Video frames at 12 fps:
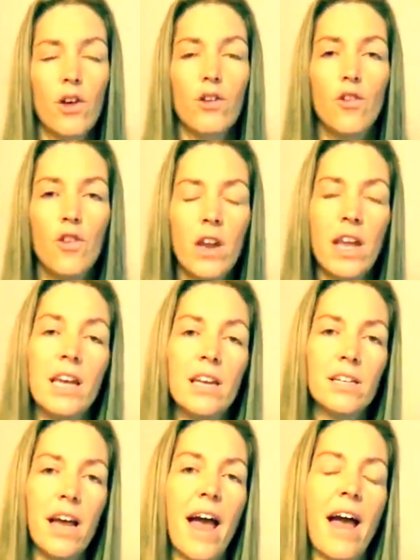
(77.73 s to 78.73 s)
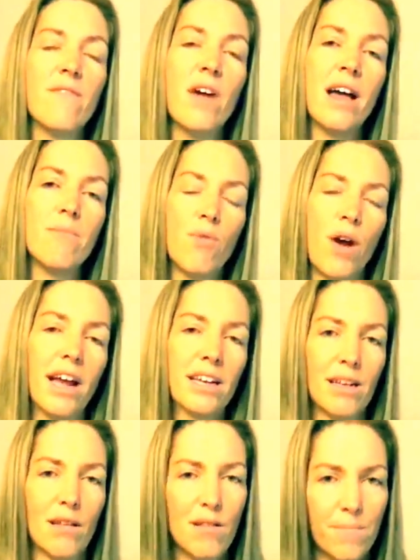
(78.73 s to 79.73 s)
you need to have a
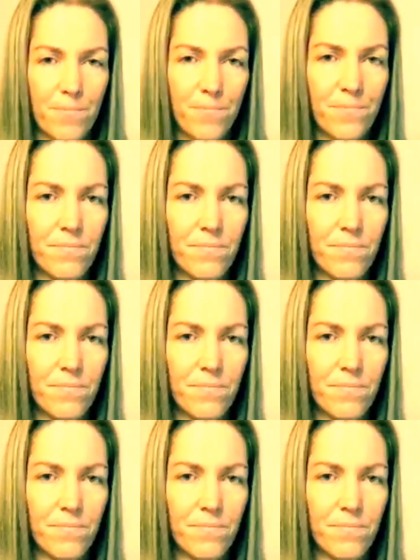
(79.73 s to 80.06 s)
practice.